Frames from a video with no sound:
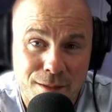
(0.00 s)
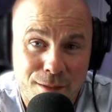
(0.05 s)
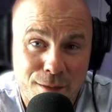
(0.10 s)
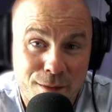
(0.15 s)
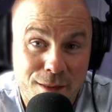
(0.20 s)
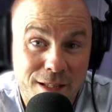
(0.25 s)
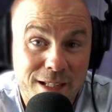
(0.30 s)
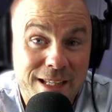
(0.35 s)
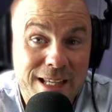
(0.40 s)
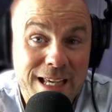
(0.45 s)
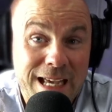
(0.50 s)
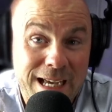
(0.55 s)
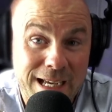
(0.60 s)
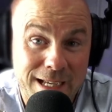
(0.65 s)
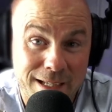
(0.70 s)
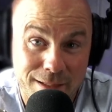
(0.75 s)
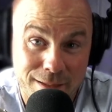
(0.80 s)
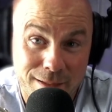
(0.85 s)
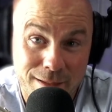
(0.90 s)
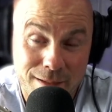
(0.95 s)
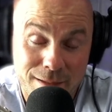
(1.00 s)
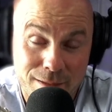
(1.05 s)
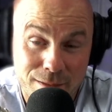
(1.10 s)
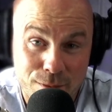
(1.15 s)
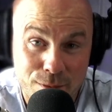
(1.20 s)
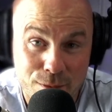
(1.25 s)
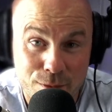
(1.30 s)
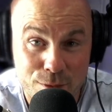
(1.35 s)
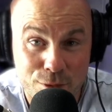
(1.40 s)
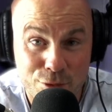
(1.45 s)
they
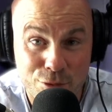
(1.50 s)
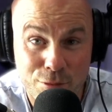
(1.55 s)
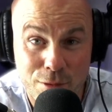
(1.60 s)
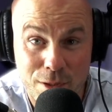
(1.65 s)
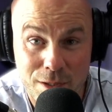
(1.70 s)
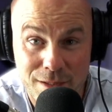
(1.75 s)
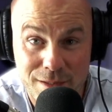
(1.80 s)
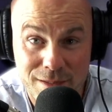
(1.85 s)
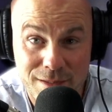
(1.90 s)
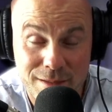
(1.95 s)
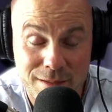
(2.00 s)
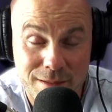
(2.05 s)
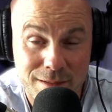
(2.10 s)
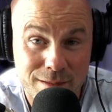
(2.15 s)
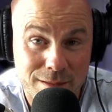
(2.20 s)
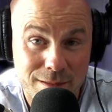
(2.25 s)
can trust